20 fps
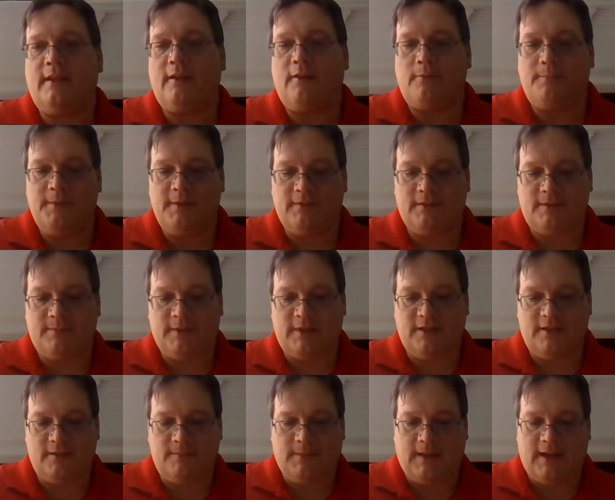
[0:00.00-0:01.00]
help you as
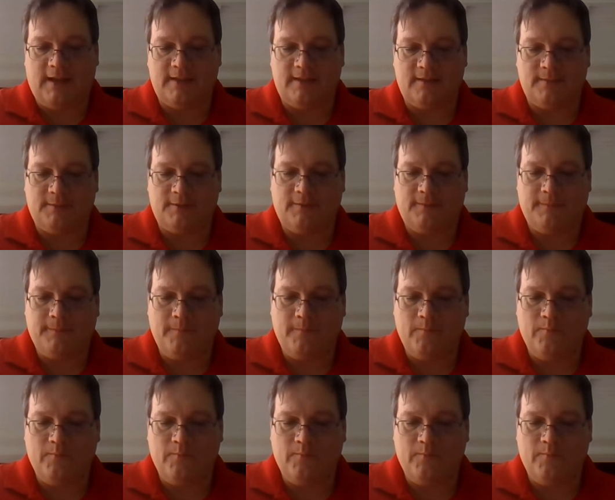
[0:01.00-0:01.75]
much as possible.